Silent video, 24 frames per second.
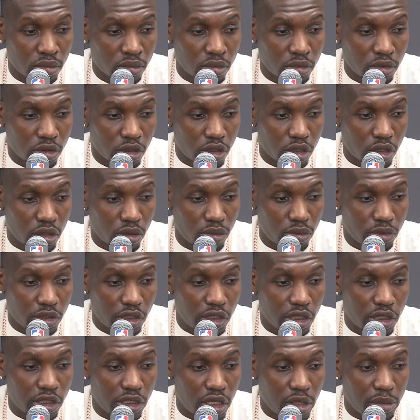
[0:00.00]
you know, we
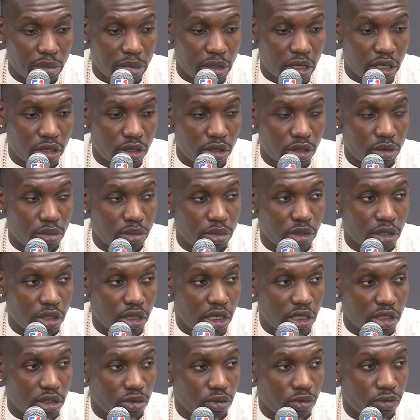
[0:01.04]
did get better, but
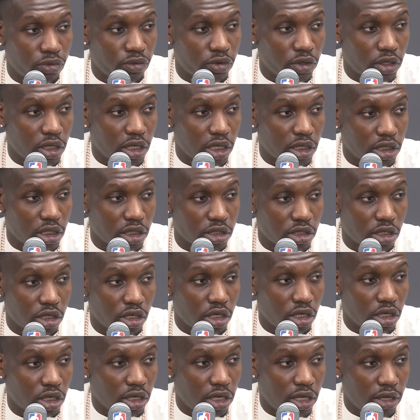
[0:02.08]
I do feel like there's
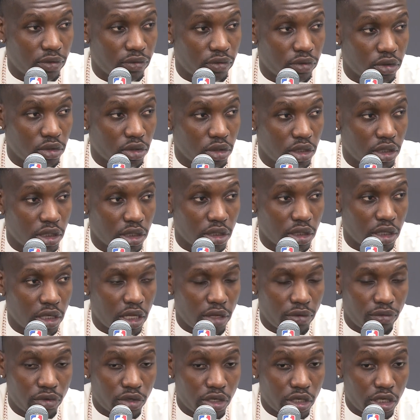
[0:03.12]
another level, and
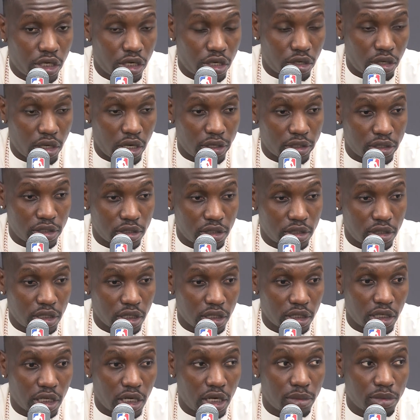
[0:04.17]
every year I
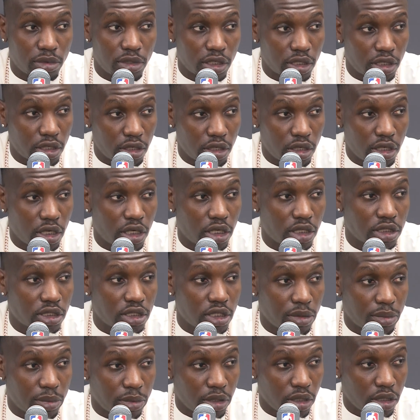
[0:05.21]
think that I'm taking another
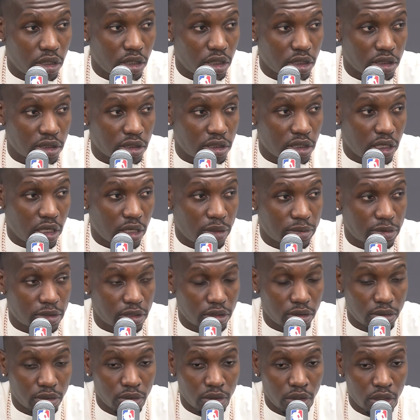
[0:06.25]
step and another step.
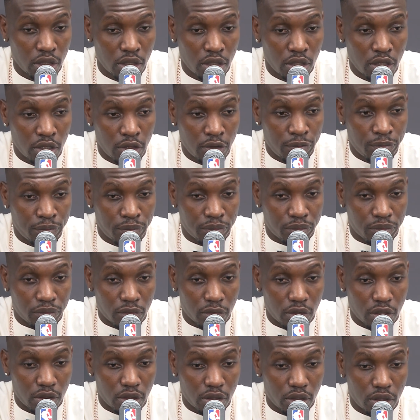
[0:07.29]
So
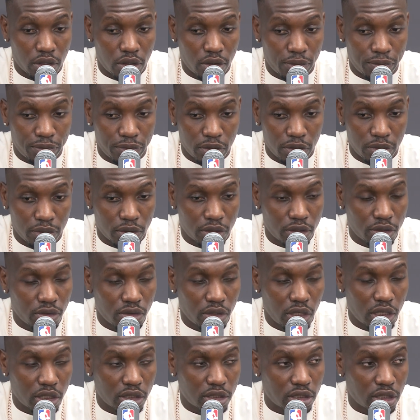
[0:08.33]
uh, hopefully we can do
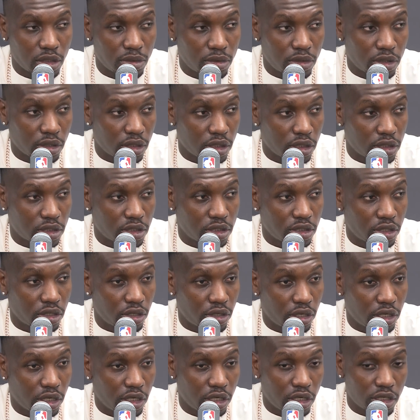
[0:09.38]
that the same thing this
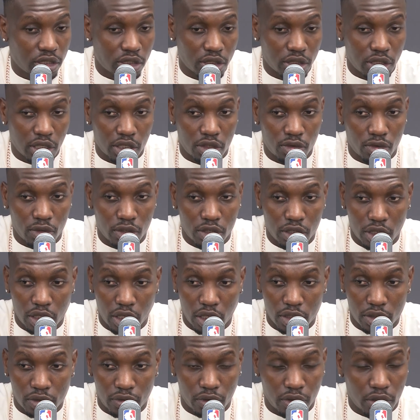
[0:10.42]
year, and it doesn't take 20
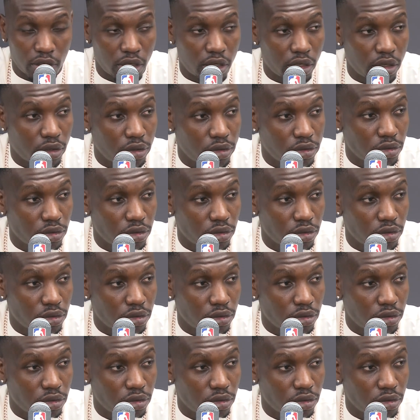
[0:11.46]
games for that.